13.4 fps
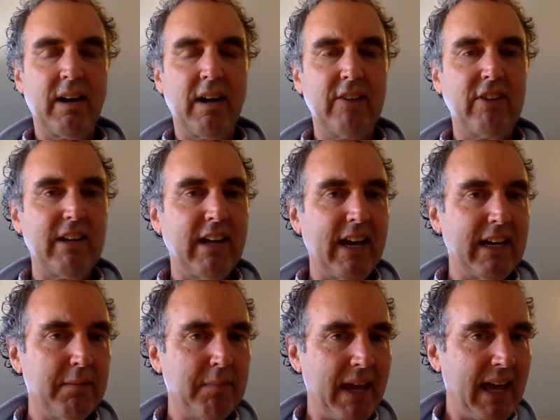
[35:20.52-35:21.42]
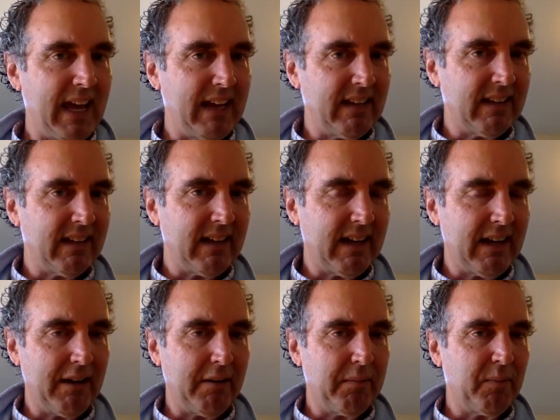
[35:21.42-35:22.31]
agenda item eight,
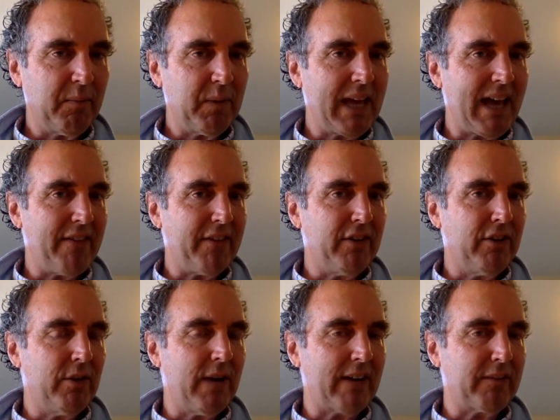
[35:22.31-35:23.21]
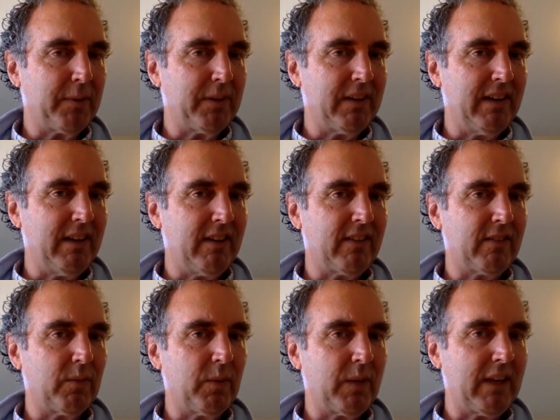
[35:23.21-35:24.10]
um, we have a new
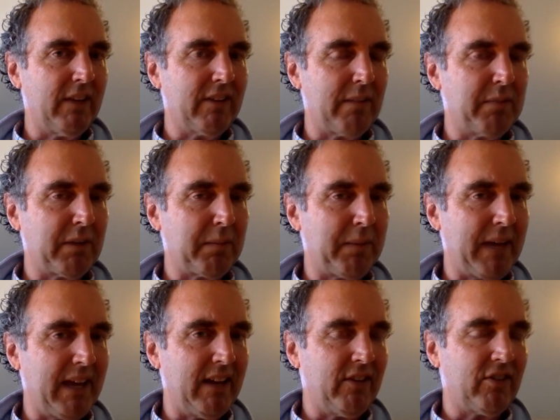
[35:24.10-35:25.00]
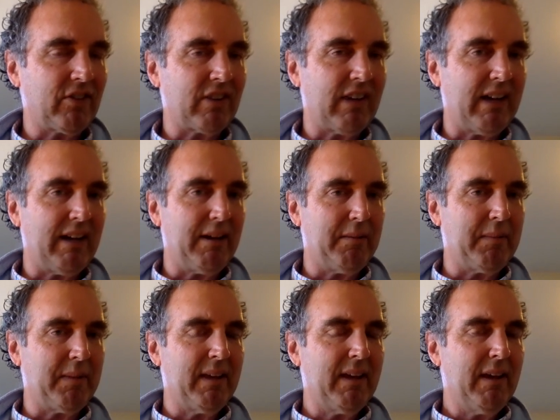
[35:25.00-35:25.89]
expertise wiki subject page,
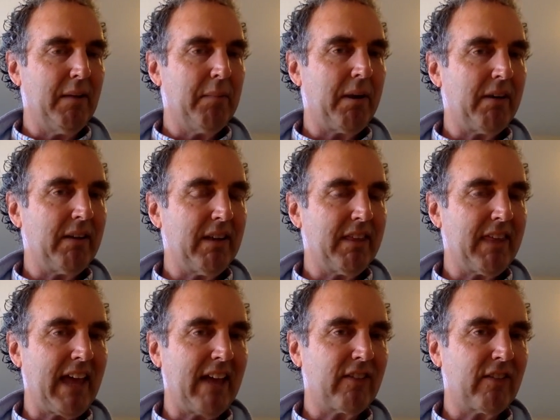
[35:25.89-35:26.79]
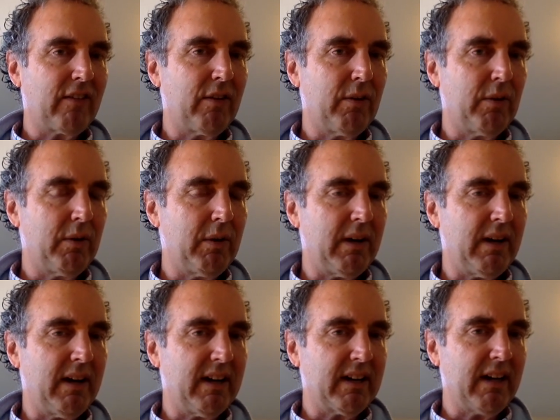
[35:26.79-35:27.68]
um, partly thanks to
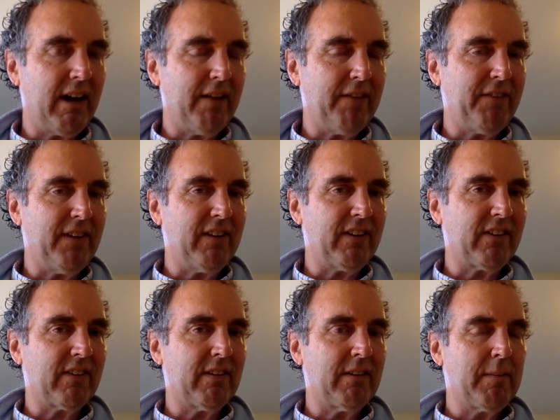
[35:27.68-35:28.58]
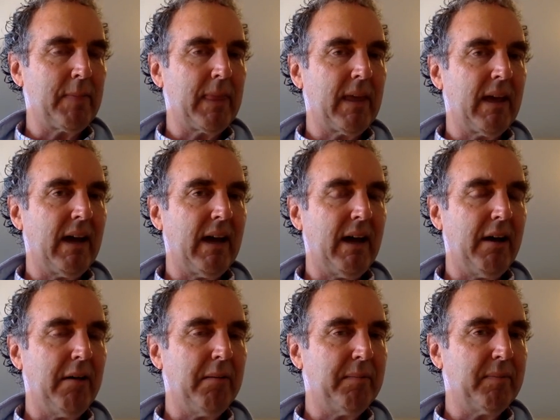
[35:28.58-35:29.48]
a conference
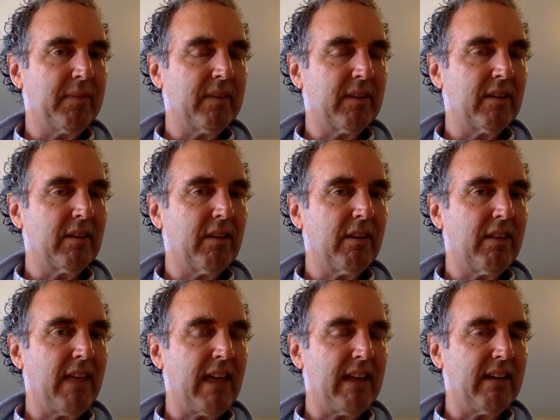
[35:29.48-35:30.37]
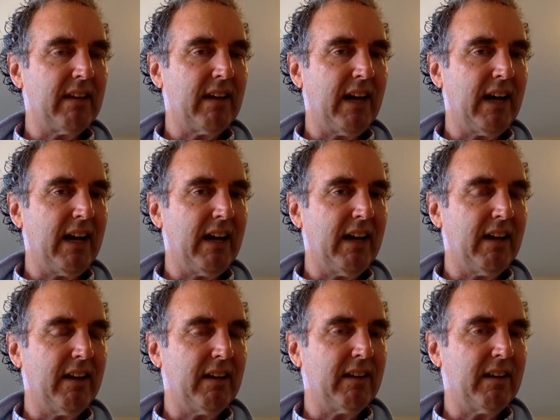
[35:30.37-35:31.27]
um, that
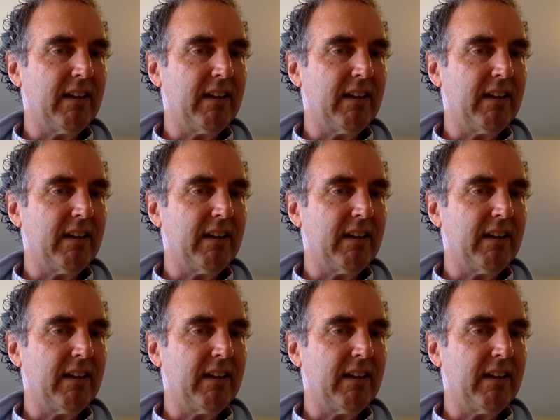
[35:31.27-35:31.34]
uh,